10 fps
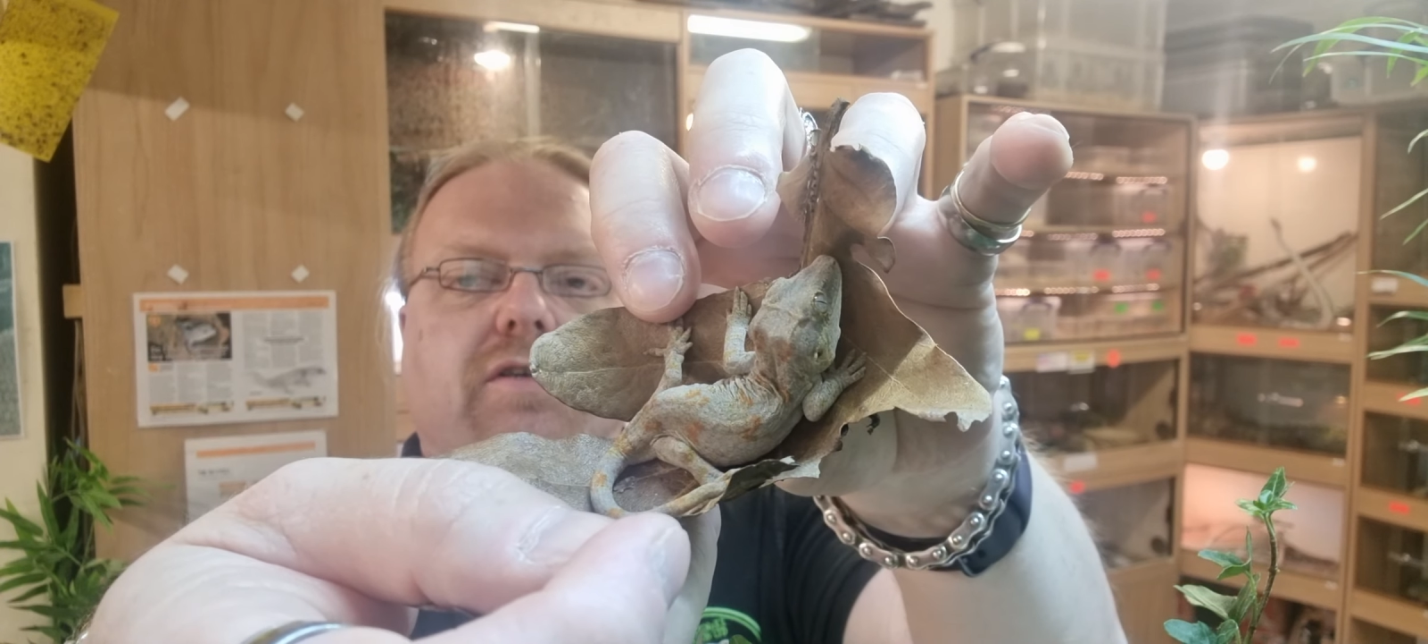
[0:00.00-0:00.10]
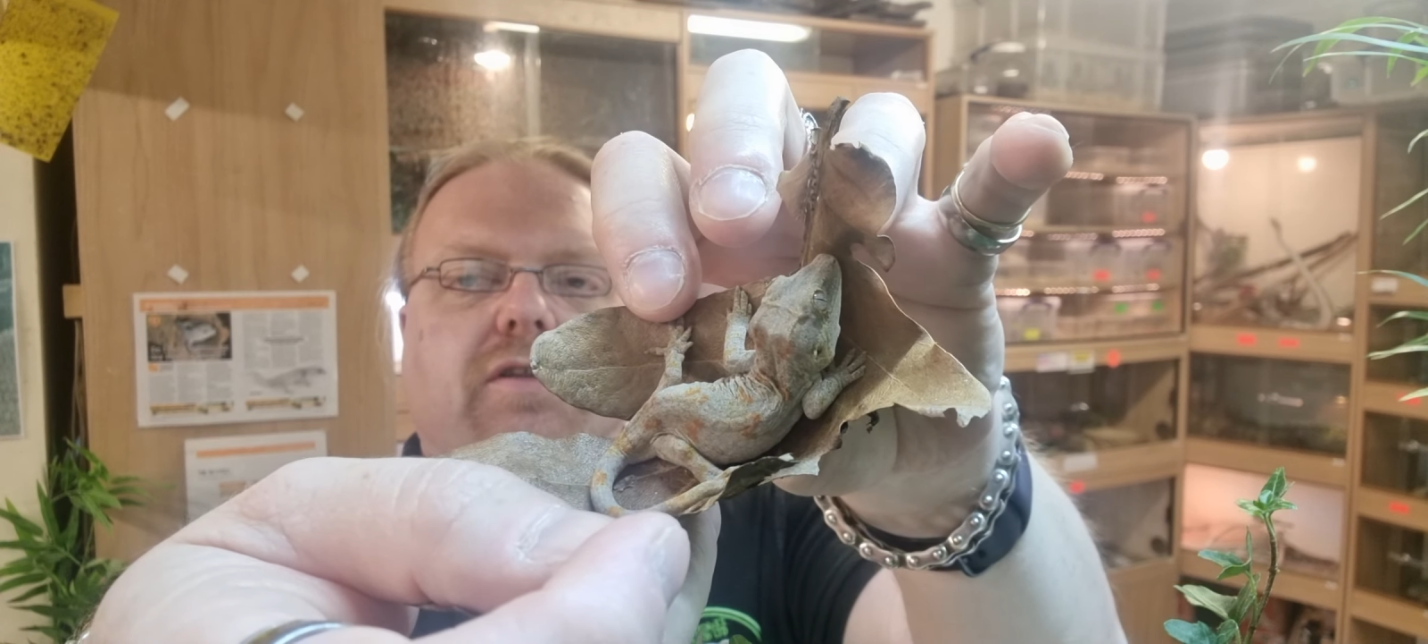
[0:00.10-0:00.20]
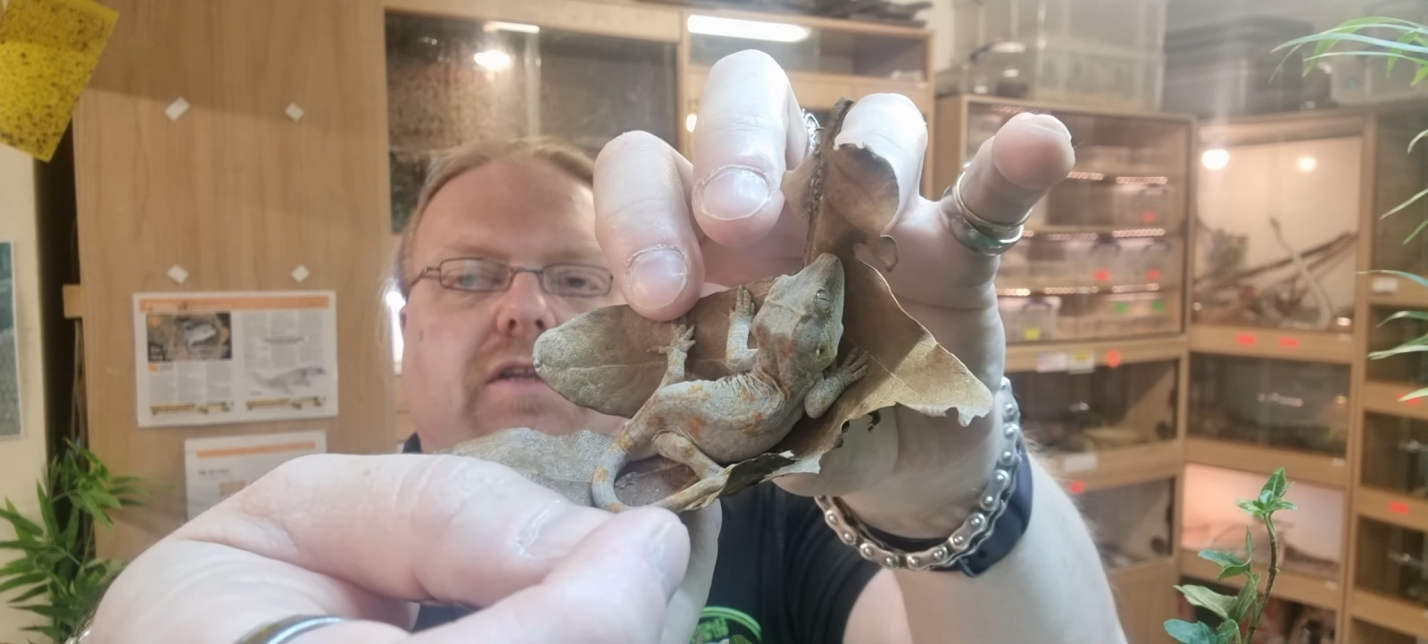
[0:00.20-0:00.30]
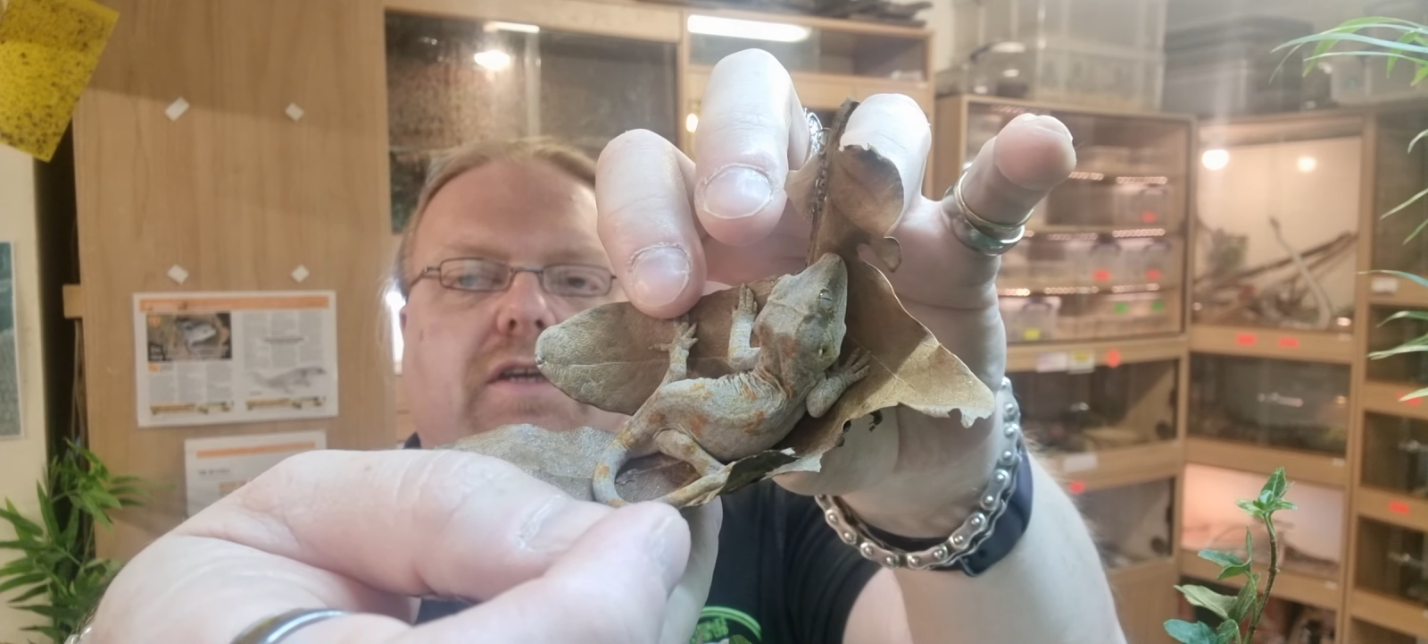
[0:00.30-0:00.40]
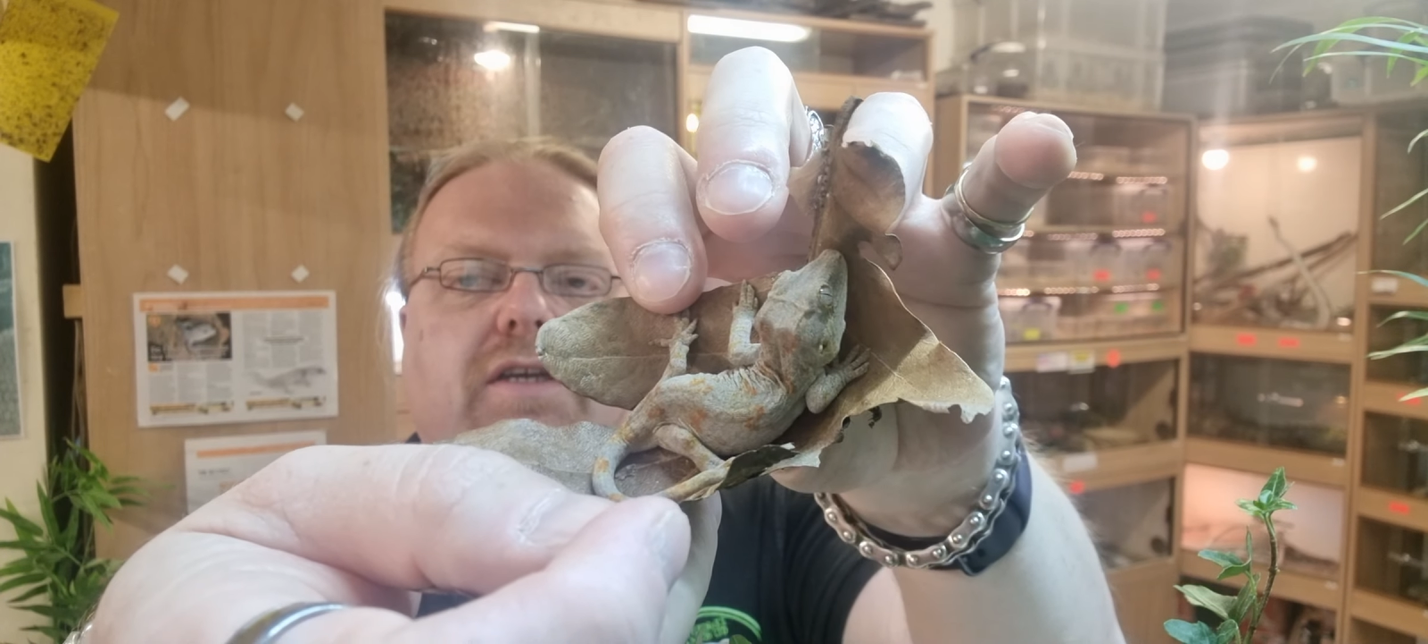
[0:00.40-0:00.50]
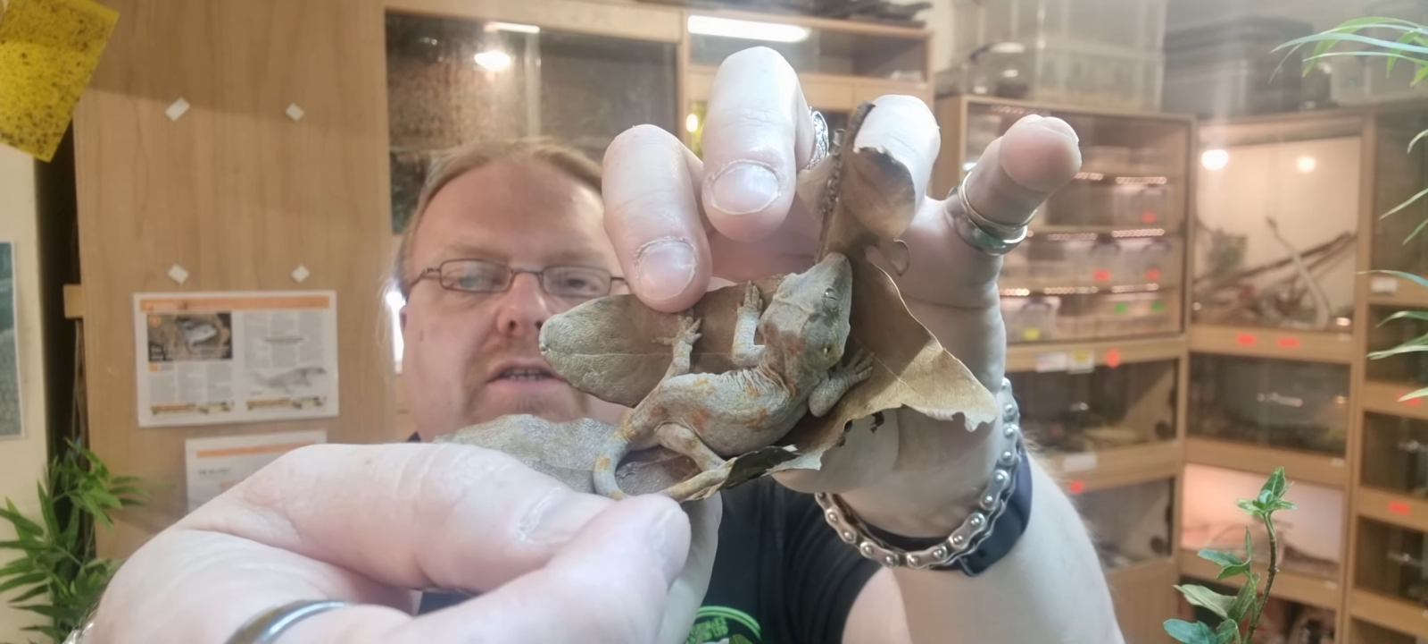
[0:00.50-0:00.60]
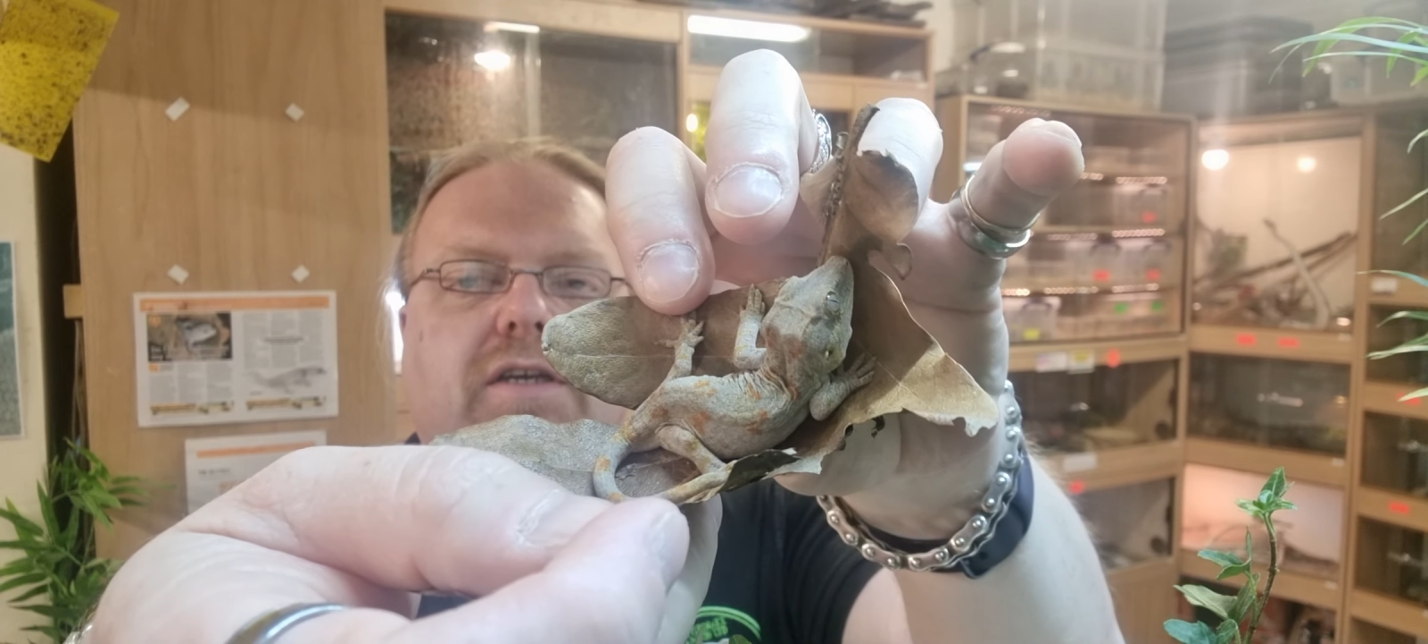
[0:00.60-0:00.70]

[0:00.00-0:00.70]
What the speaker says: on these